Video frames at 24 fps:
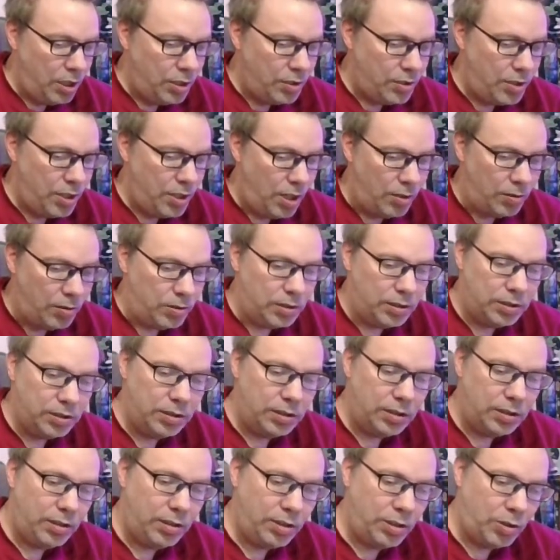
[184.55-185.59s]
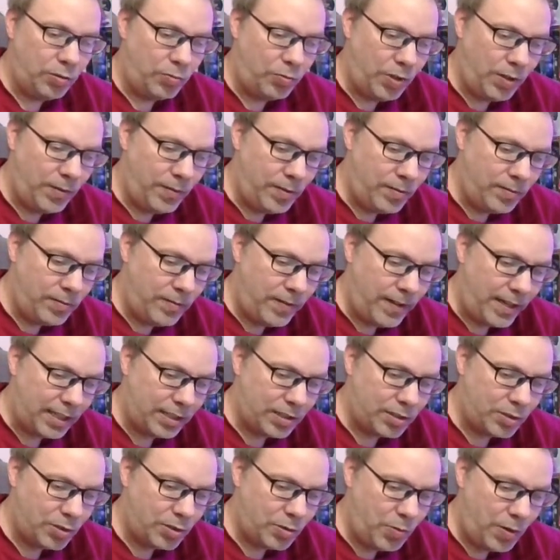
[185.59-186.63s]
So the derivative of
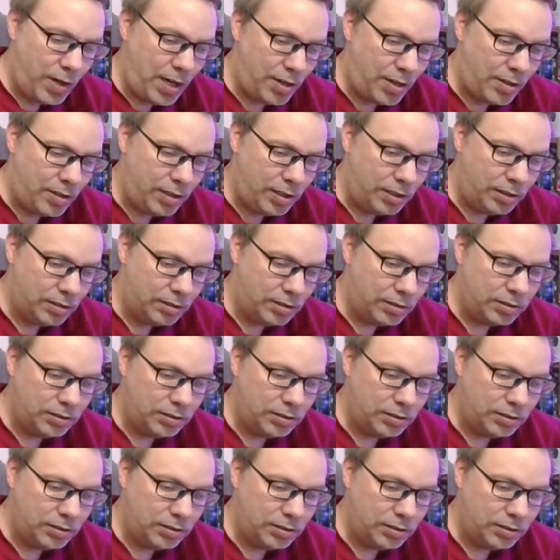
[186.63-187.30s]
x squared,